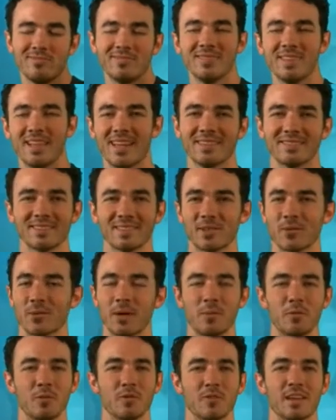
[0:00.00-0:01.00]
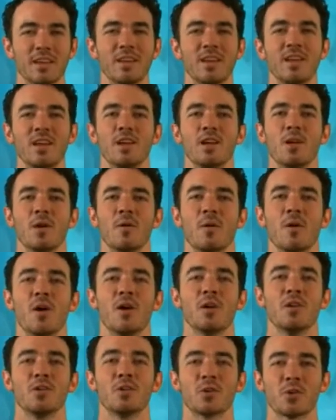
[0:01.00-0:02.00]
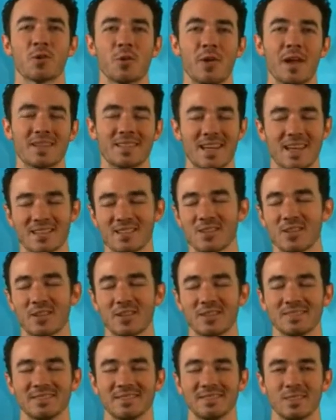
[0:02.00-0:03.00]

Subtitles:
Yeah, great movie. Your correct answer,